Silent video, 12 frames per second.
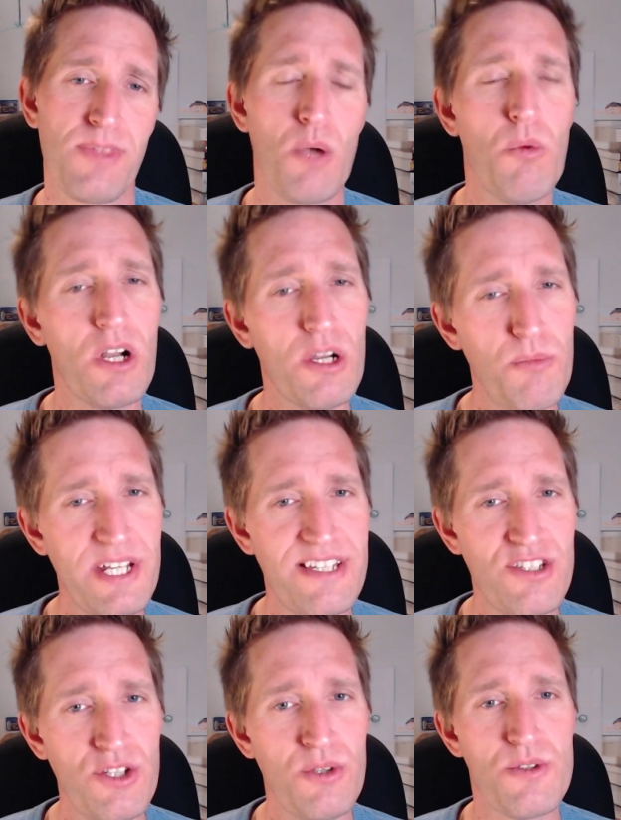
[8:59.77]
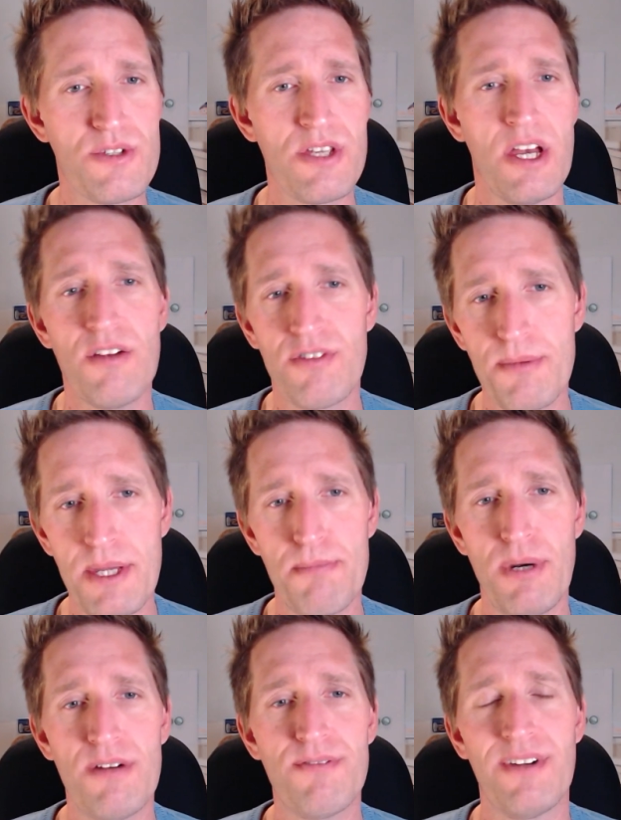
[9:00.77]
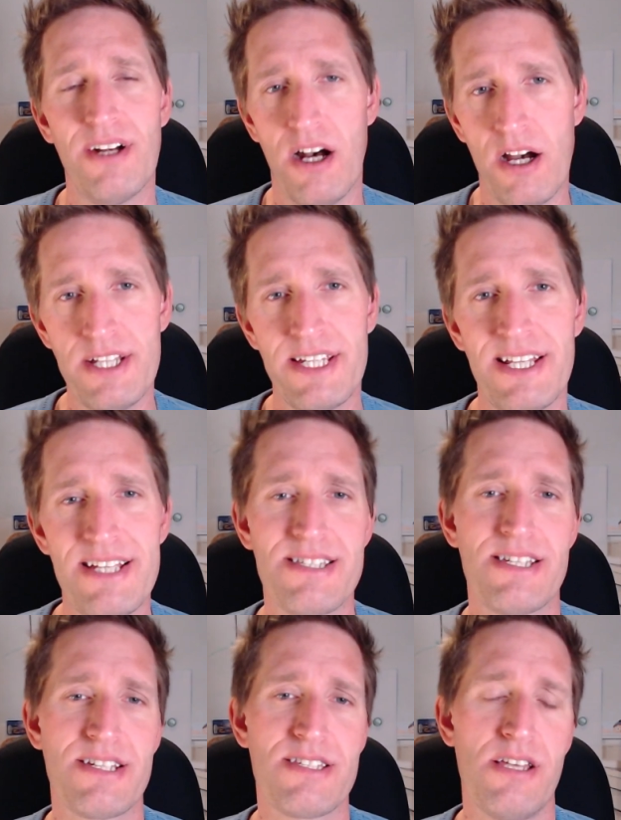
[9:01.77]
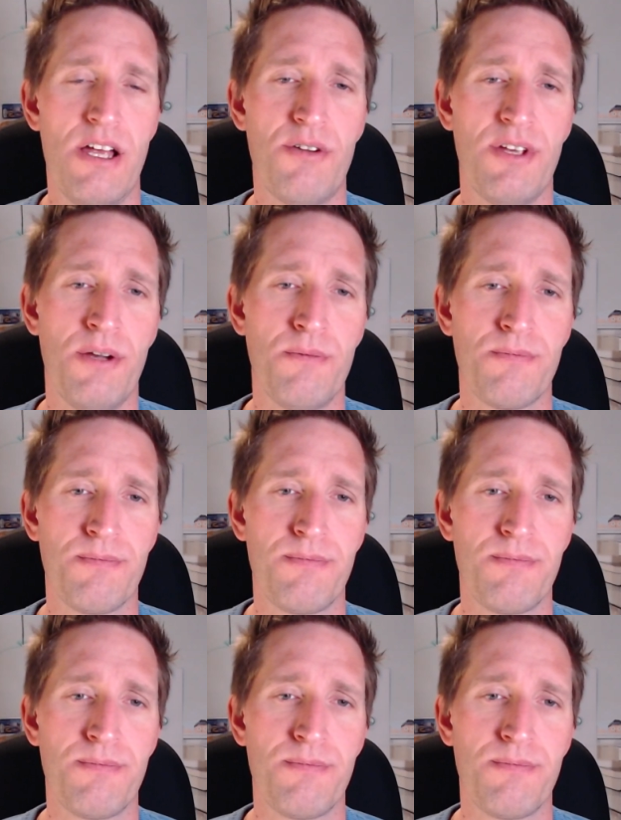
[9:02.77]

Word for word: What can we deduce from the above idealistic scenario?